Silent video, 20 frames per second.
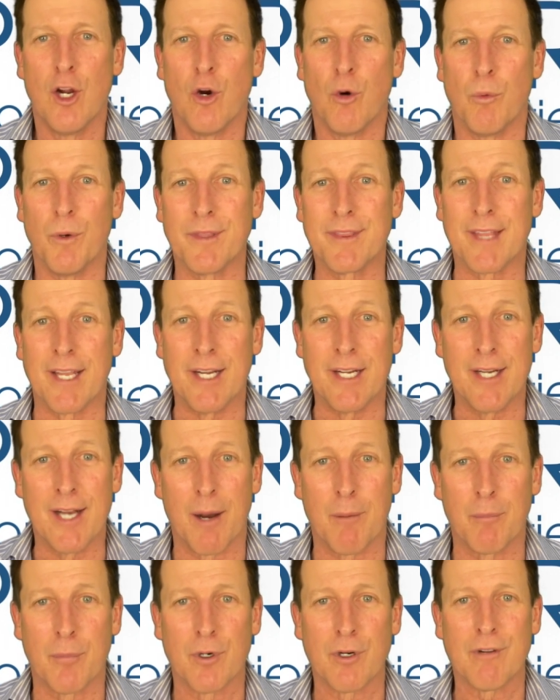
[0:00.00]
with the
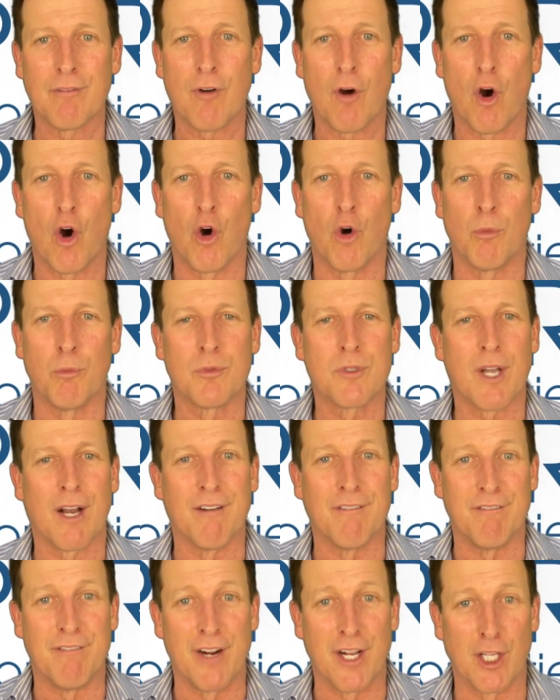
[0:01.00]
number of homes
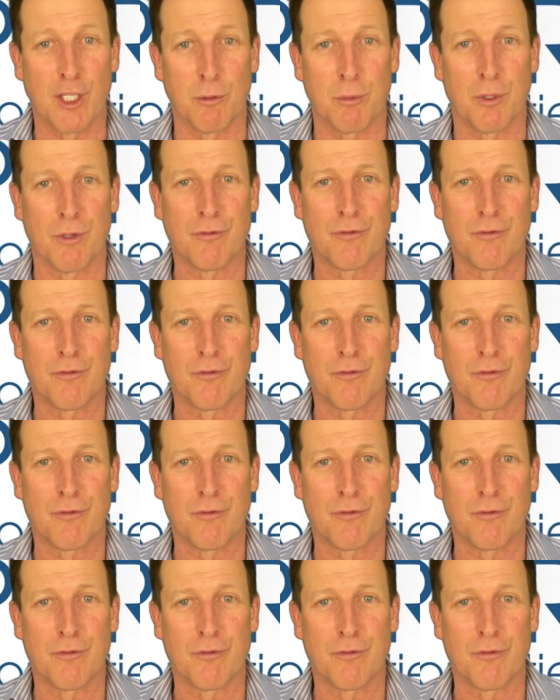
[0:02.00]
available